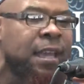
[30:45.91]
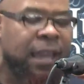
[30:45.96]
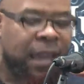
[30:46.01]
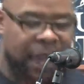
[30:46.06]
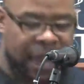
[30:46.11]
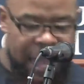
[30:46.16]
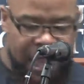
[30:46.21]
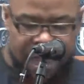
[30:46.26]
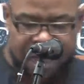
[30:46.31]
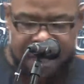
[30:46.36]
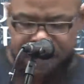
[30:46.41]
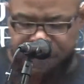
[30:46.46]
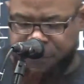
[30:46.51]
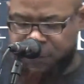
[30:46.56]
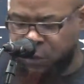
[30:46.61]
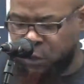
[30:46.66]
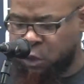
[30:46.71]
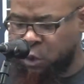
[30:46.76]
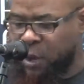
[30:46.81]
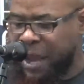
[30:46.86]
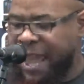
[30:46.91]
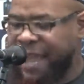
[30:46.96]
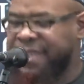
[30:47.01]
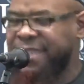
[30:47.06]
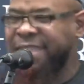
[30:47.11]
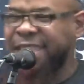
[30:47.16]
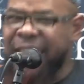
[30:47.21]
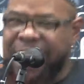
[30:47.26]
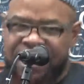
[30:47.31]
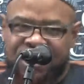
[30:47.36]
If you lay
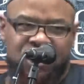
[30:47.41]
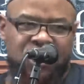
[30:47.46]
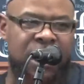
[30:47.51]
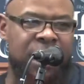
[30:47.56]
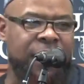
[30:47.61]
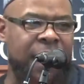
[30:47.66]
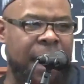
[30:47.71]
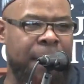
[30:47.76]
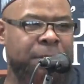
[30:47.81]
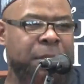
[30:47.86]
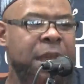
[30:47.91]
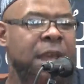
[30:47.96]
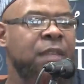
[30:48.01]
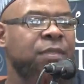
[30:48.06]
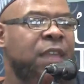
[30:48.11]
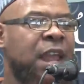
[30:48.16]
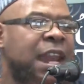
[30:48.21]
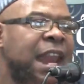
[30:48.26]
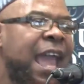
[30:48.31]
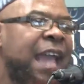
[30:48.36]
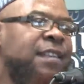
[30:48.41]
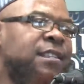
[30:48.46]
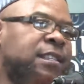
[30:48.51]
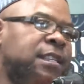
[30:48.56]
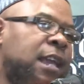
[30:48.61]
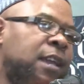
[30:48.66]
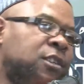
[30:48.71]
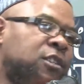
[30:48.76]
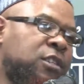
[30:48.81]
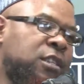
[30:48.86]
siege to them, then lay
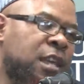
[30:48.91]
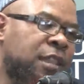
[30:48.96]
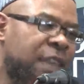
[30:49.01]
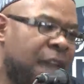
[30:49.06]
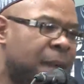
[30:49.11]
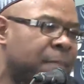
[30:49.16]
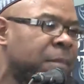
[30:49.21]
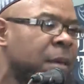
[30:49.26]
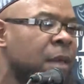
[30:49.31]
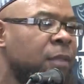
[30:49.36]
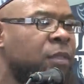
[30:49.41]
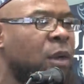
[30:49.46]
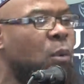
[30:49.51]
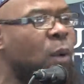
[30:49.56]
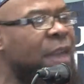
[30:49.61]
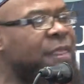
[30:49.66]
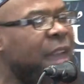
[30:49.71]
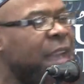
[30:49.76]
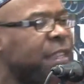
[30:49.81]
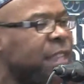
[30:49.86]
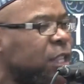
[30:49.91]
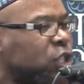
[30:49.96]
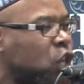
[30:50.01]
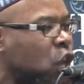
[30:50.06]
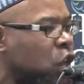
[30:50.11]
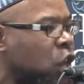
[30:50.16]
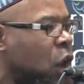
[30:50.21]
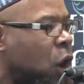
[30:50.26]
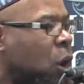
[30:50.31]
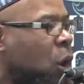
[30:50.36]
siege to them the way they did to
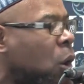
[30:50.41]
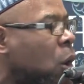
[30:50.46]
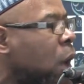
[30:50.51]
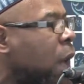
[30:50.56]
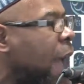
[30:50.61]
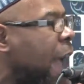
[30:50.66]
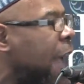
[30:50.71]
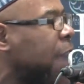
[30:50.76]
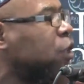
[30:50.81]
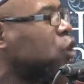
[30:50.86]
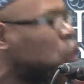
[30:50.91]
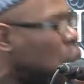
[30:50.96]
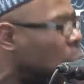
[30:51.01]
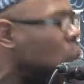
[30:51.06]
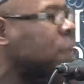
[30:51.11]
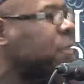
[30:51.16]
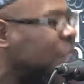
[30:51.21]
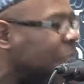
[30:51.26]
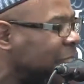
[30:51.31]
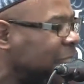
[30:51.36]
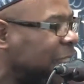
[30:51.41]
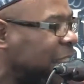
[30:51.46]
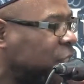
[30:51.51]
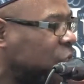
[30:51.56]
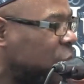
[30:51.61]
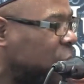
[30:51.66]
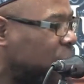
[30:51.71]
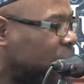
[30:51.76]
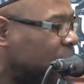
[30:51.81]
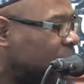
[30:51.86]
you and do what they did to
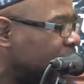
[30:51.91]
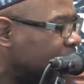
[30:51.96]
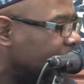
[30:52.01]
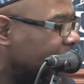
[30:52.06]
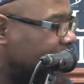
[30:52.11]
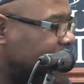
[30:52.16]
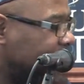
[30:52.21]
you. Is